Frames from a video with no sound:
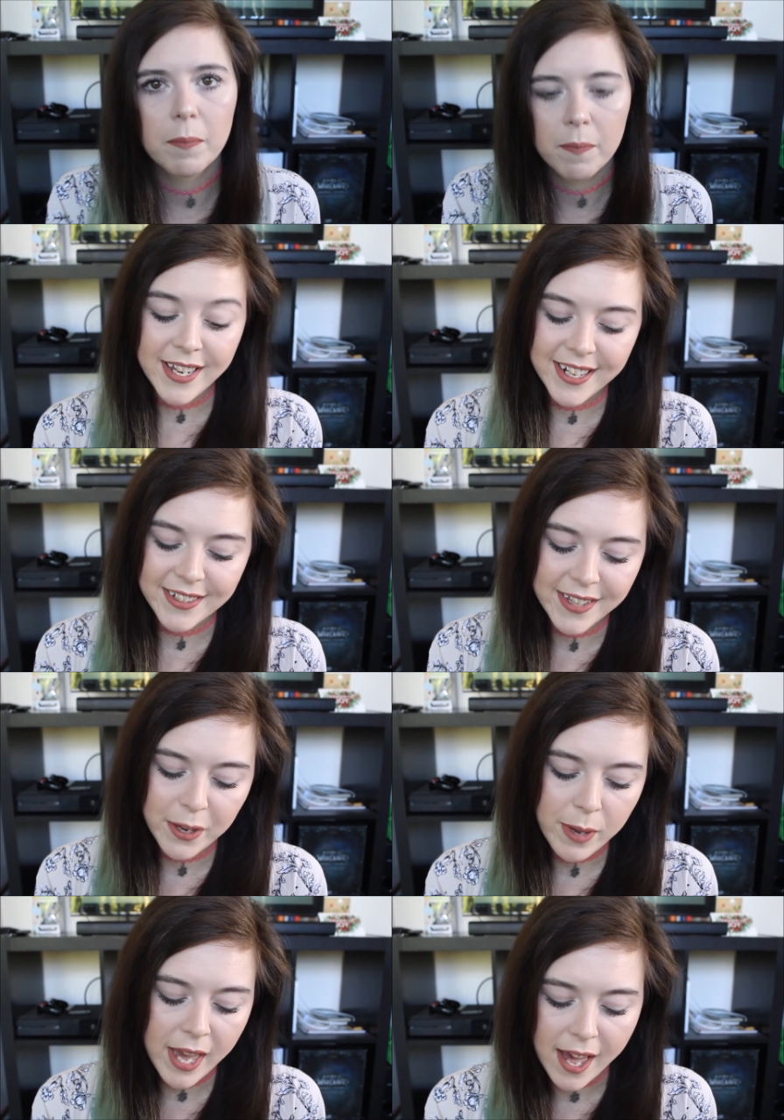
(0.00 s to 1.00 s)
The next
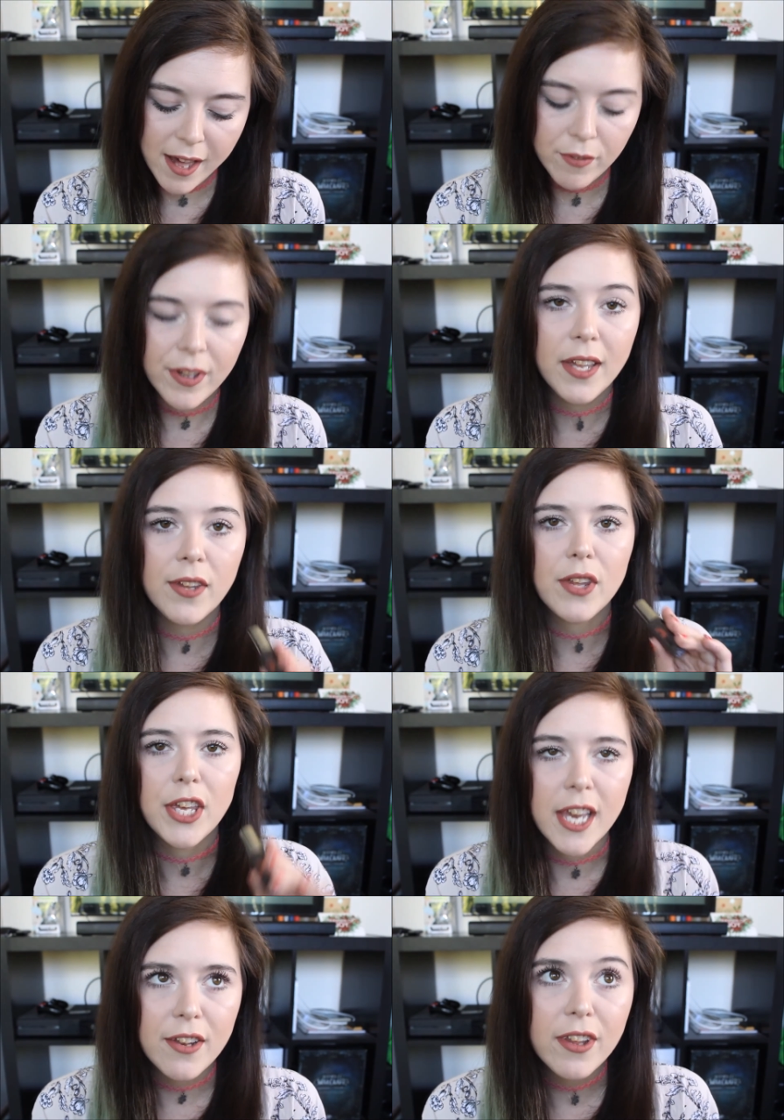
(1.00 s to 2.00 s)
thing we have is
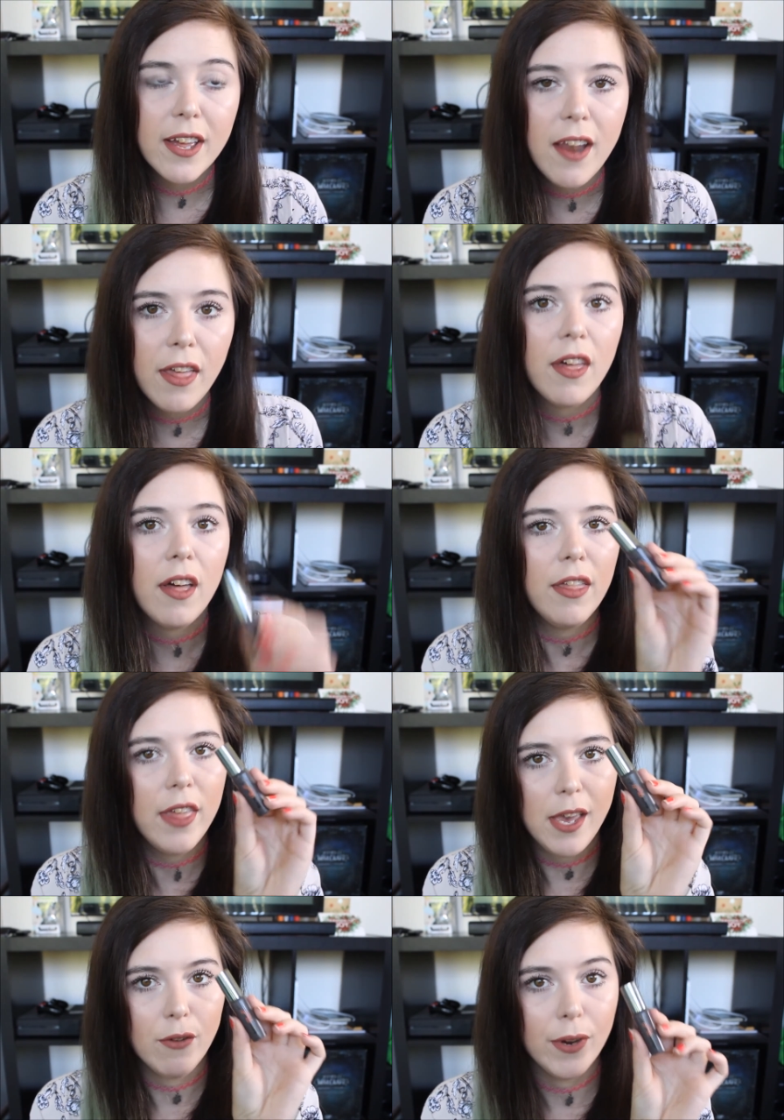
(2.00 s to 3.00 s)
yet another
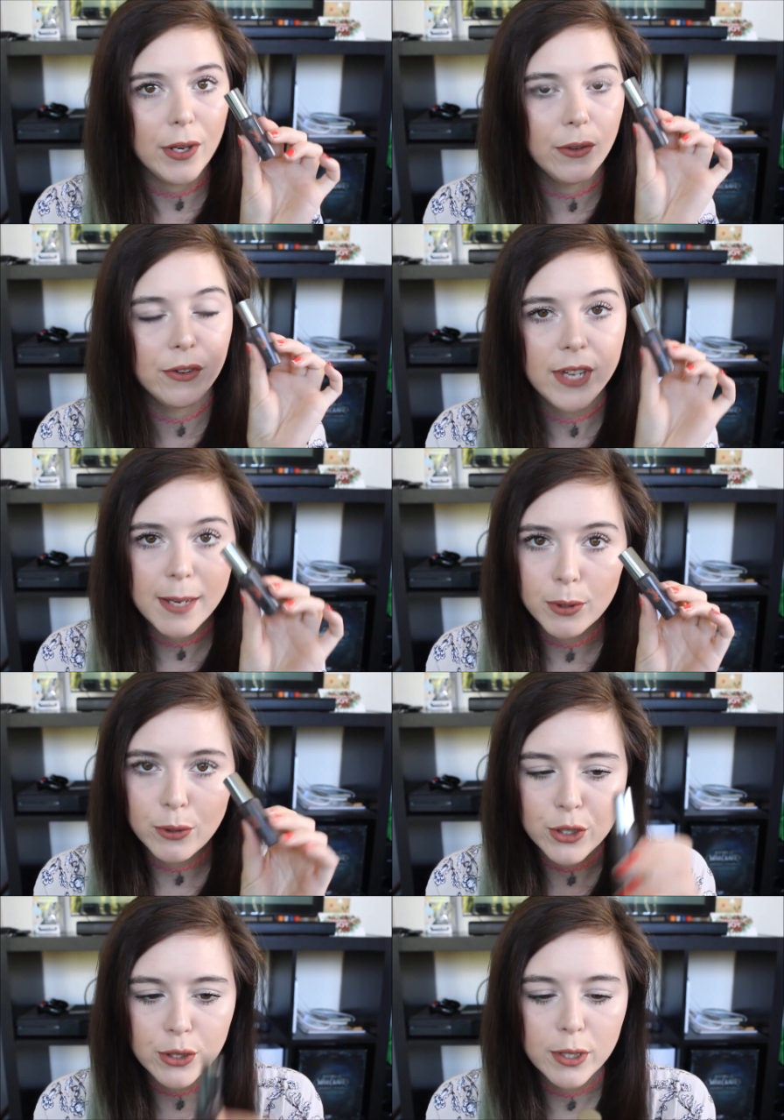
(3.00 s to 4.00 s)
They're Real sample
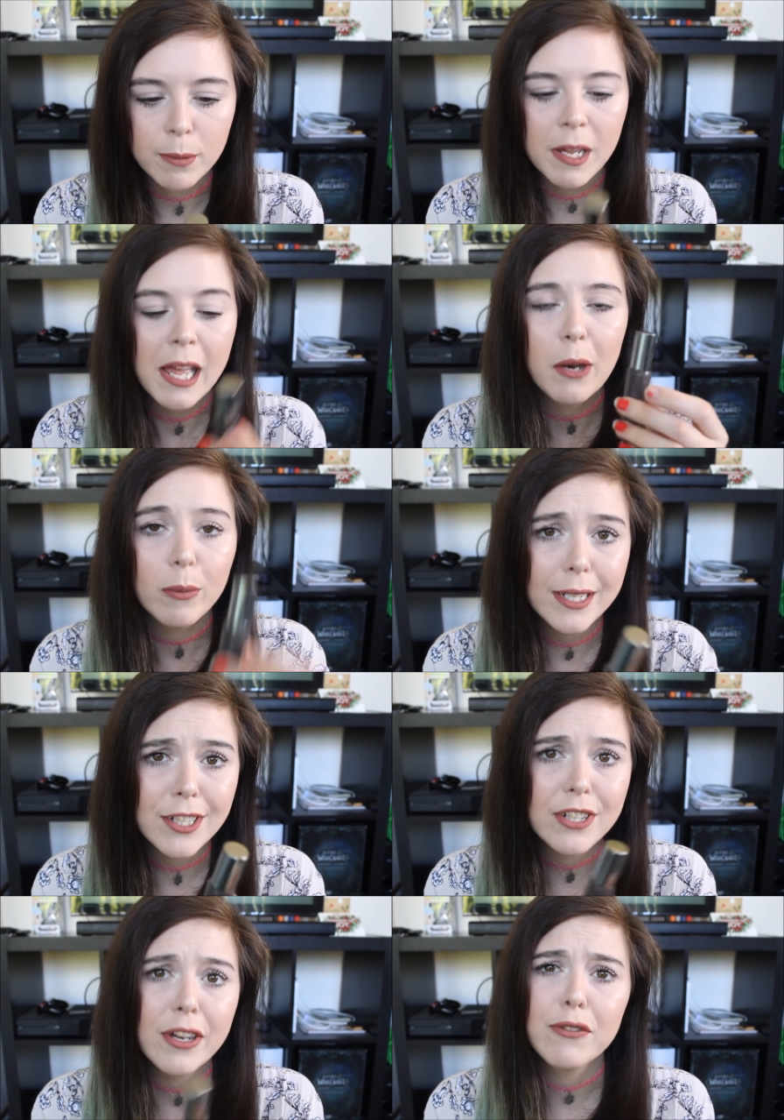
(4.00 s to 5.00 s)
tube,
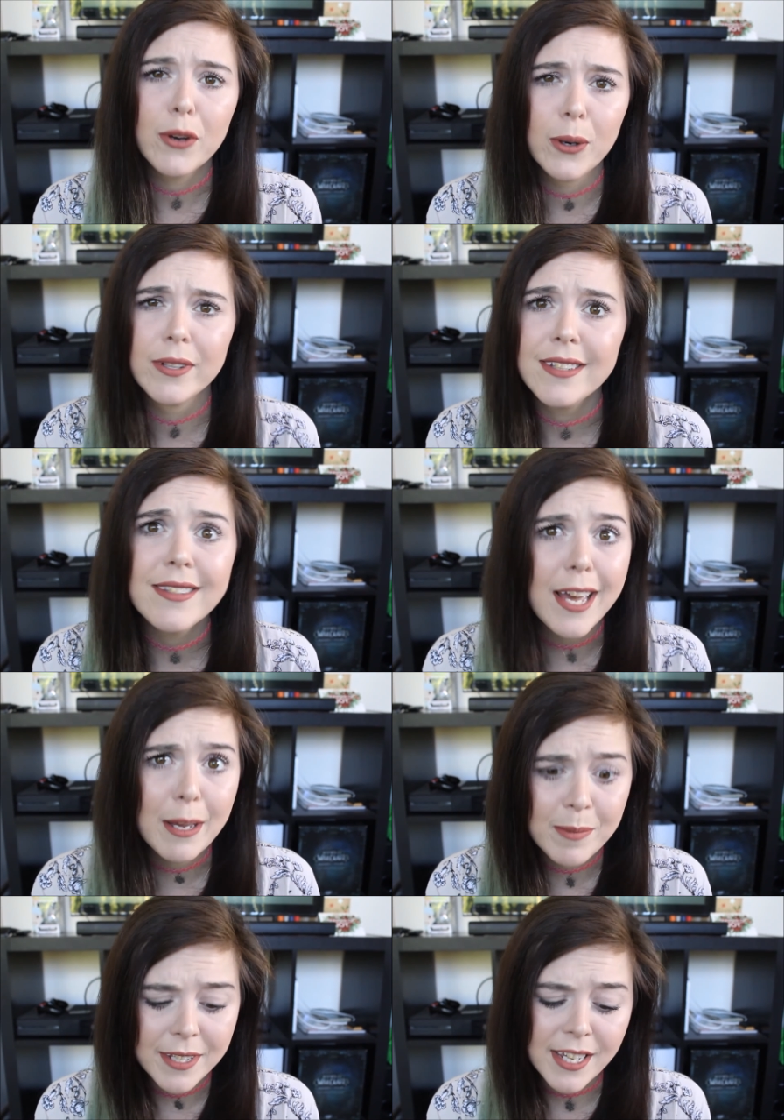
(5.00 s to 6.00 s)
which of course is
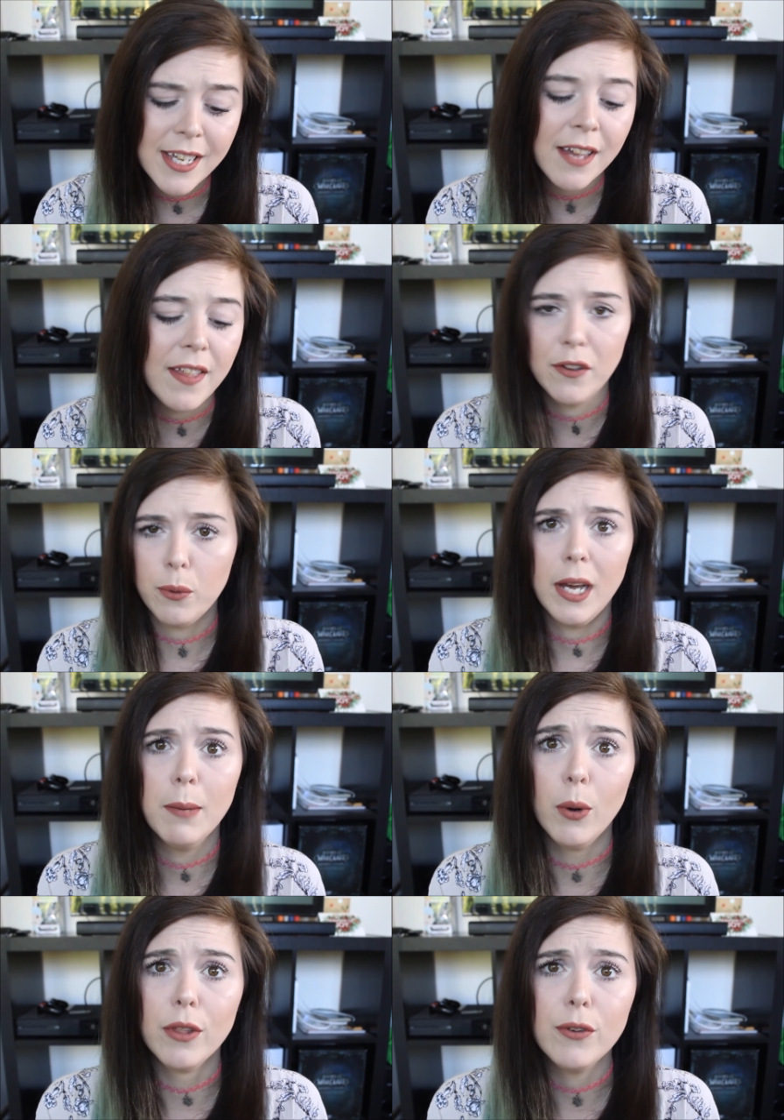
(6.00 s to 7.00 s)
empty. That's why I
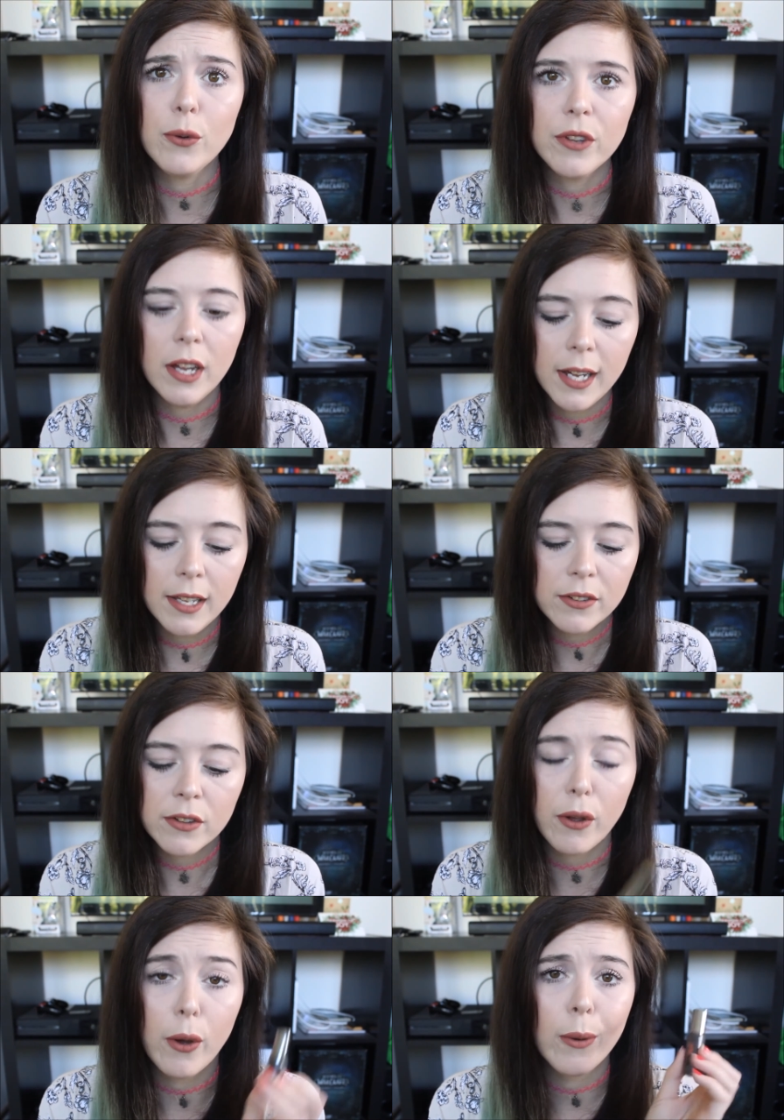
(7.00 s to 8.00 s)
bought the full size,
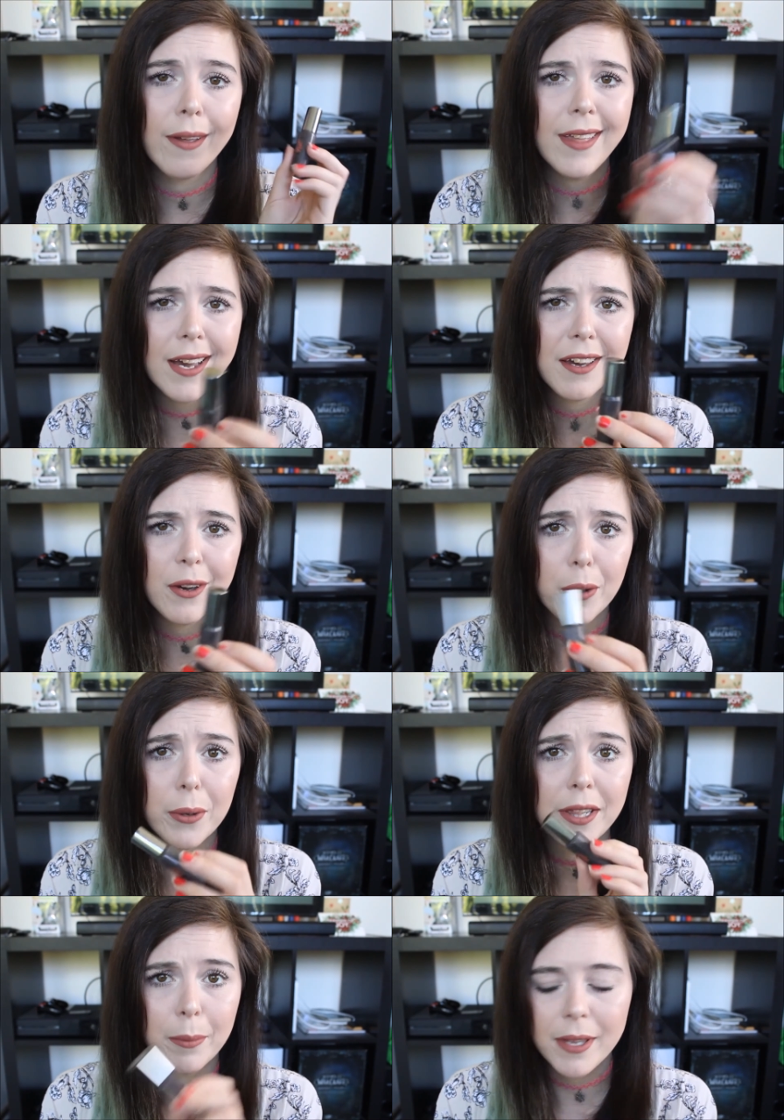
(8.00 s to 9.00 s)
so that can go
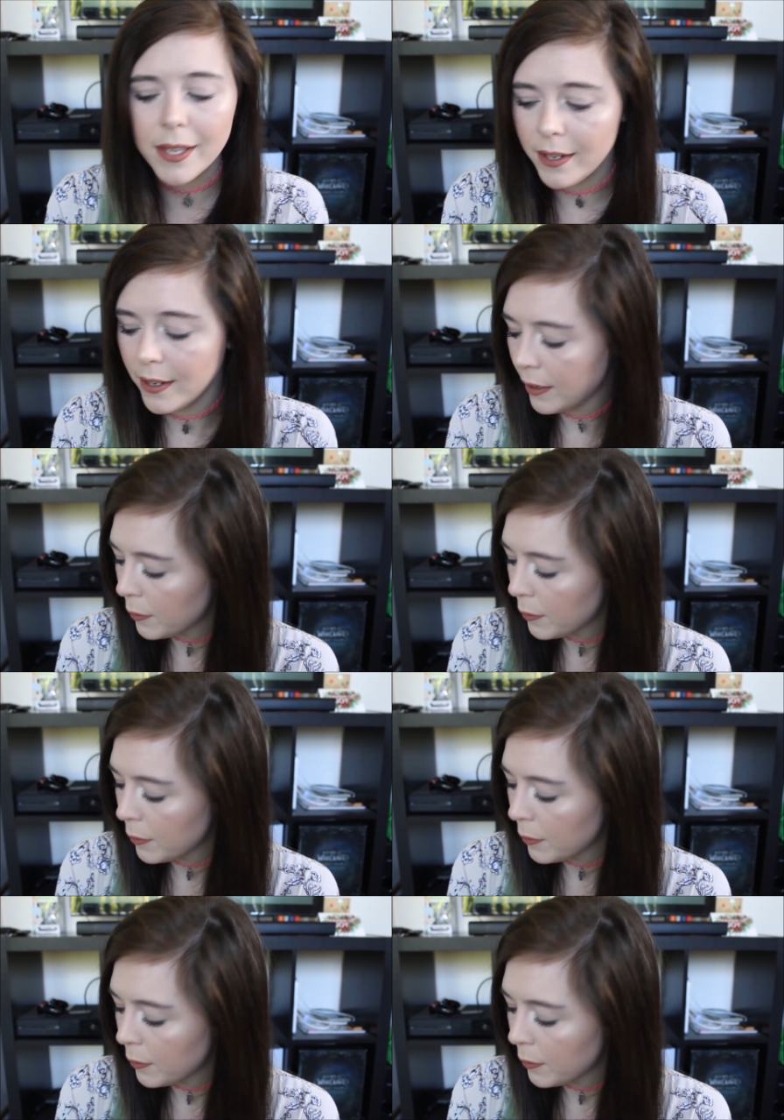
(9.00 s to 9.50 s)
in the bin.